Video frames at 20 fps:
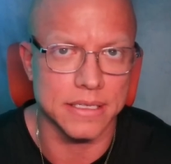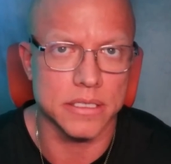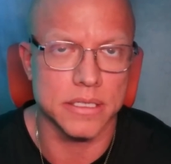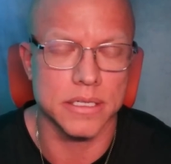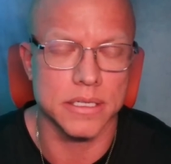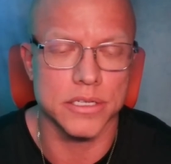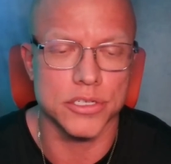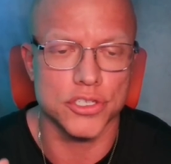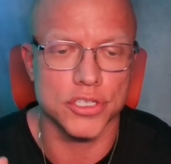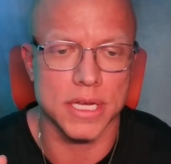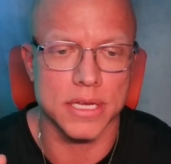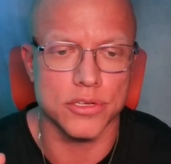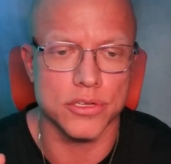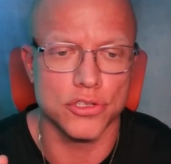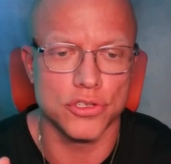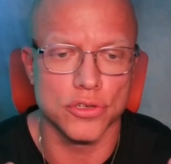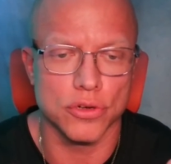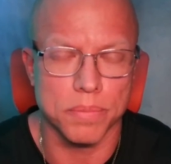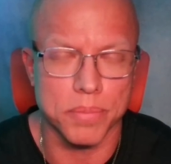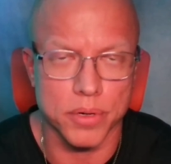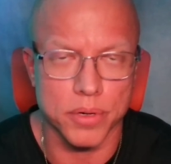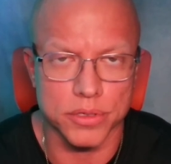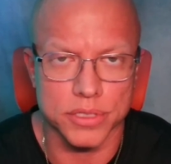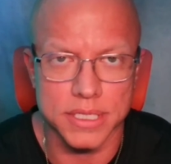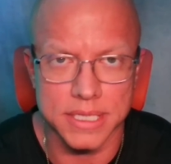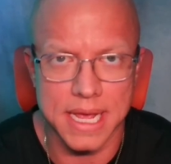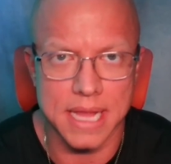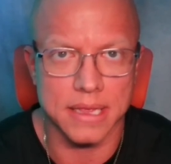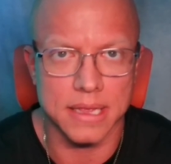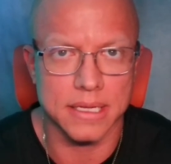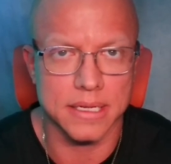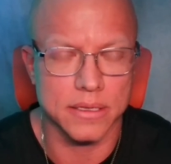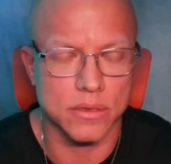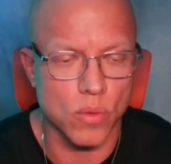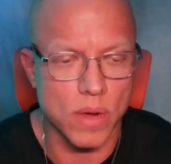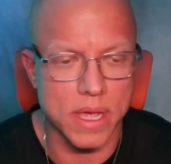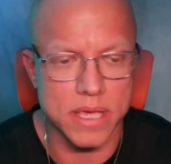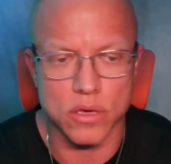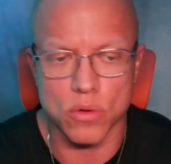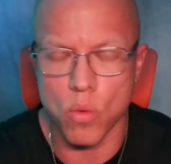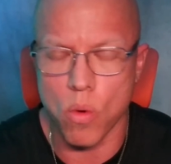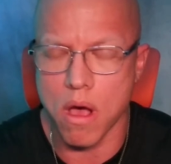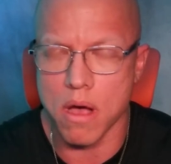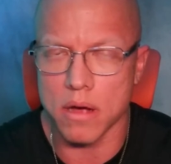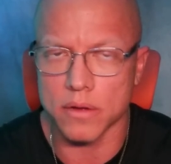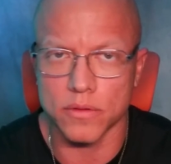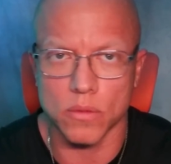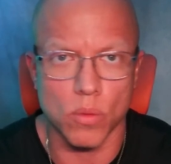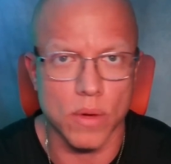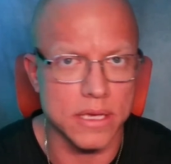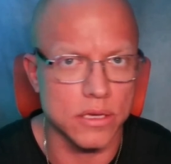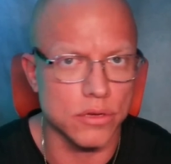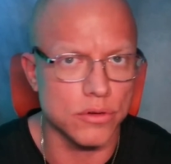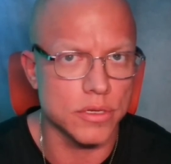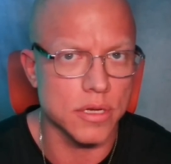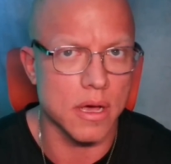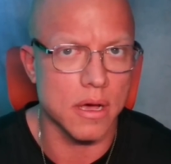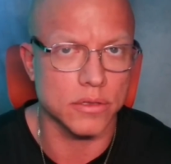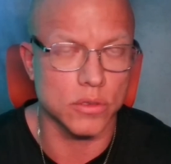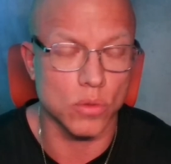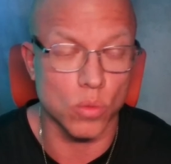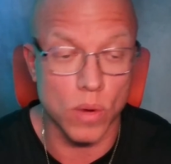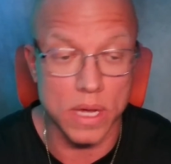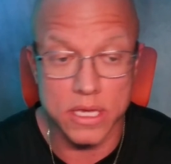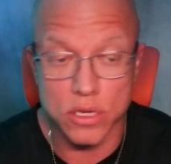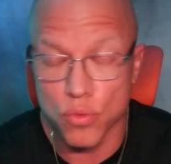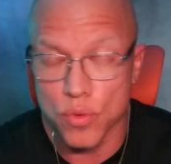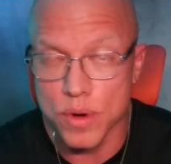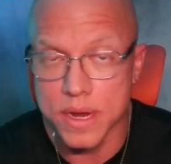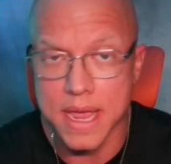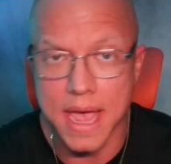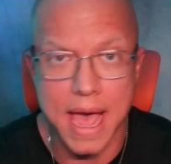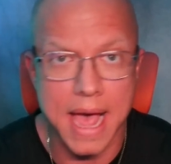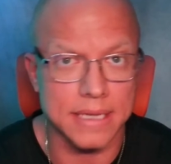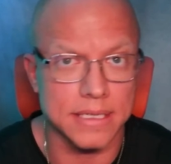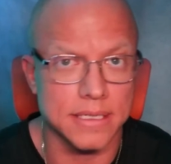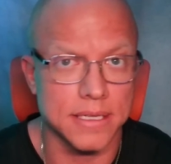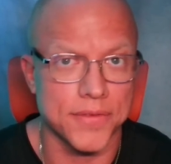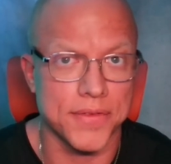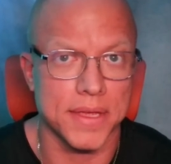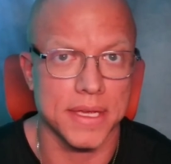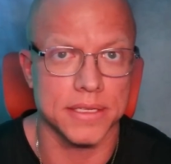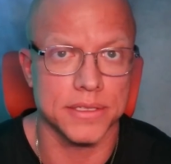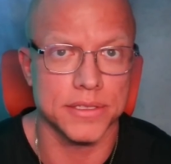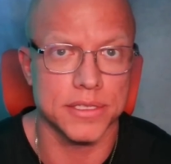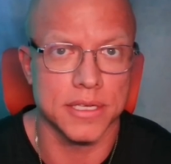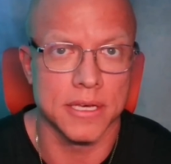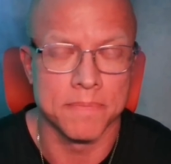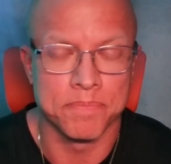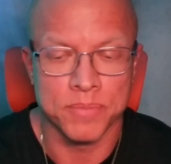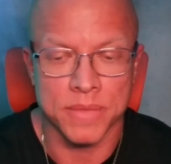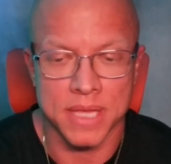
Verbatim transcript: It's going to change your personality, the way you walk, the way you talk, the way you react to things.